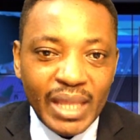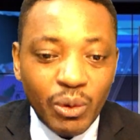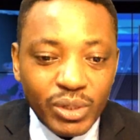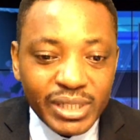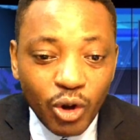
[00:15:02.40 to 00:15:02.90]

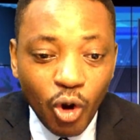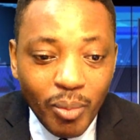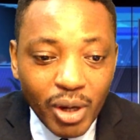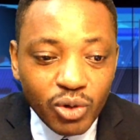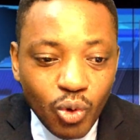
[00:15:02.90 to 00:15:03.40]
That was a
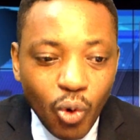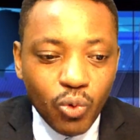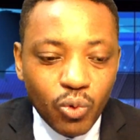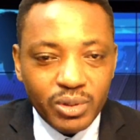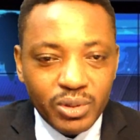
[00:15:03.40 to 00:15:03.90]
common
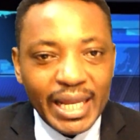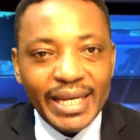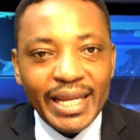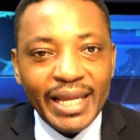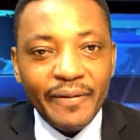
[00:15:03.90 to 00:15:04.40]
goal
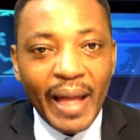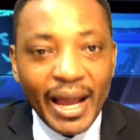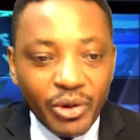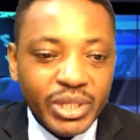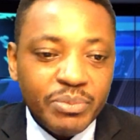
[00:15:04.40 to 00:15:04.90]
that they
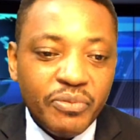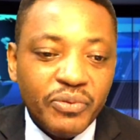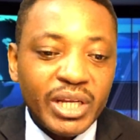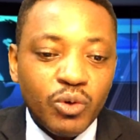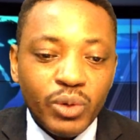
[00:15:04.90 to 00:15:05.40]
agreed
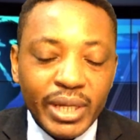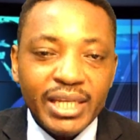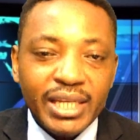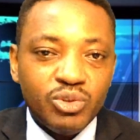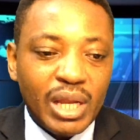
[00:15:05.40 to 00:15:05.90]
before they could
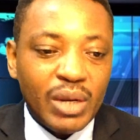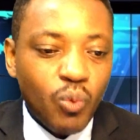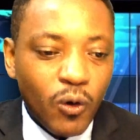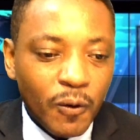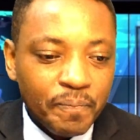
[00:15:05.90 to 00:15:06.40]
get into that
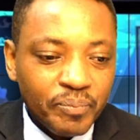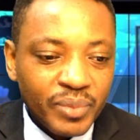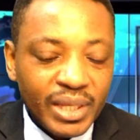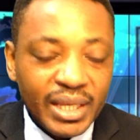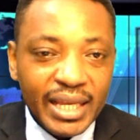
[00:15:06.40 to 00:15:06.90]
war.
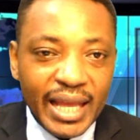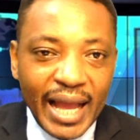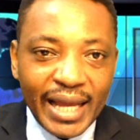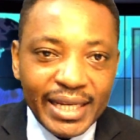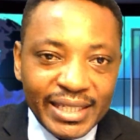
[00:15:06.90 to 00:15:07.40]

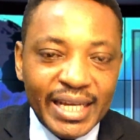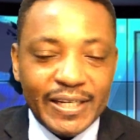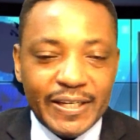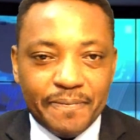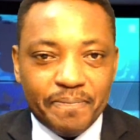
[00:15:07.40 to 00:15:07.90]
And the
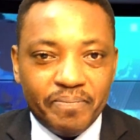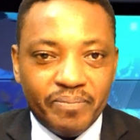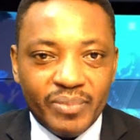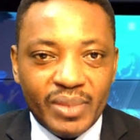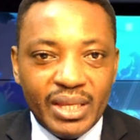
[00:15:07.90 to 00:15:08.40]
third,
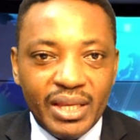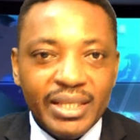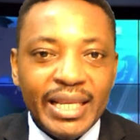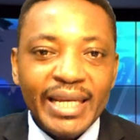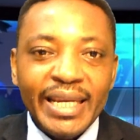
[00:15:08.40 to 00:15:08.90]

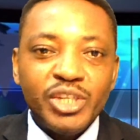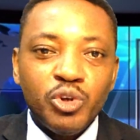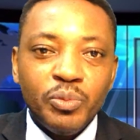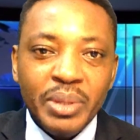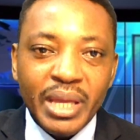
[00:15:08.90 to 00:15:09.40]
that there
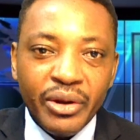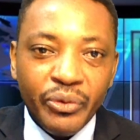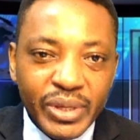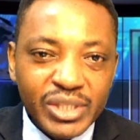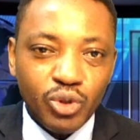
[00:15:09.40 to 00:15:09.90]
should be
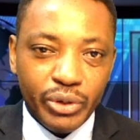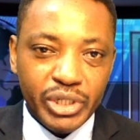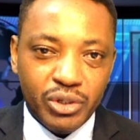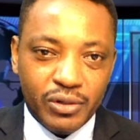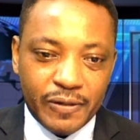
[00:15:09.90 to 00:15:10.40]
a
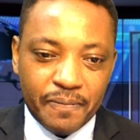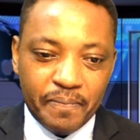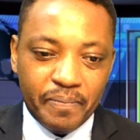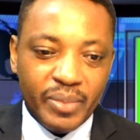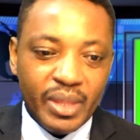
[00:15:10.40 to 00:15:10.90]
restoration
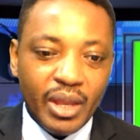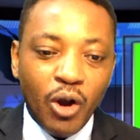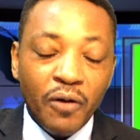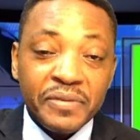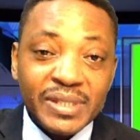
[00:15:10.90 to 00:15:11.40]

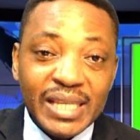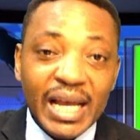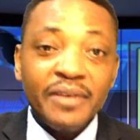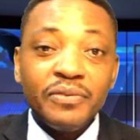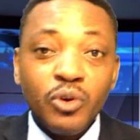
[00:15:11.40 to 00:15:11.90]
of
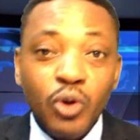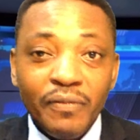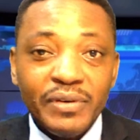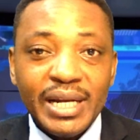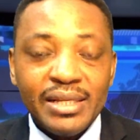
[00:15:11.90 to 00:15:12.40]

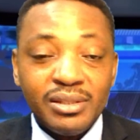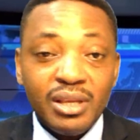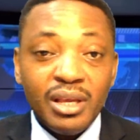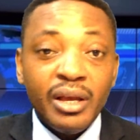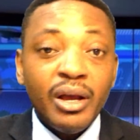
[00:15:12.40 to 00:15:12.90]

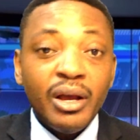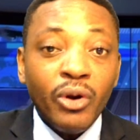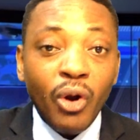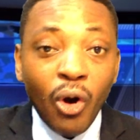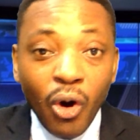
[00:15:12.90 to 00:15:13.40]
self-governance
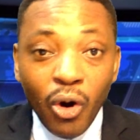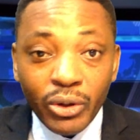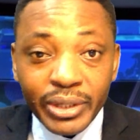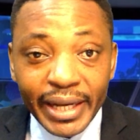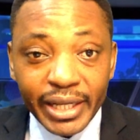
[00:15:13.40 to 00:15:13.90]
on
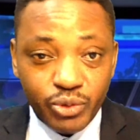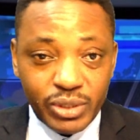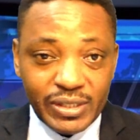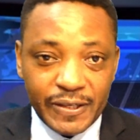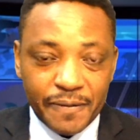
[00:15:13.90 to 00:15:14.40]
all
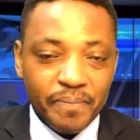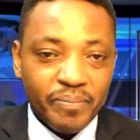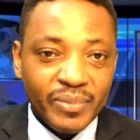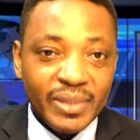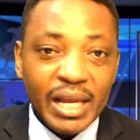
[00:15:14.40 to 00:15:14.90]
territories.
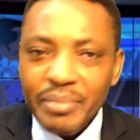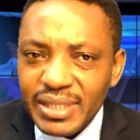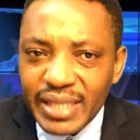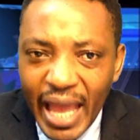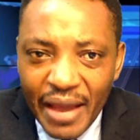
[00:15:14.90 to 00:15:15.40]
That
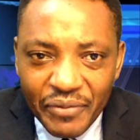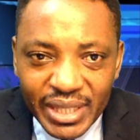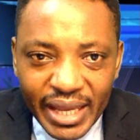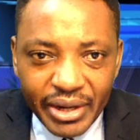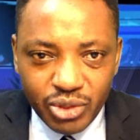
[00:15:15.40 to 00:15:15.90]
means
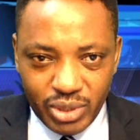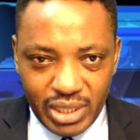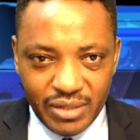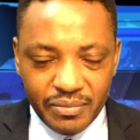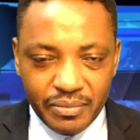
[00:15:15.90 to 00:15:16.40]
every
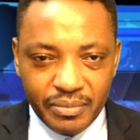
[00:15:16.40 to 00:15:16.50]
territory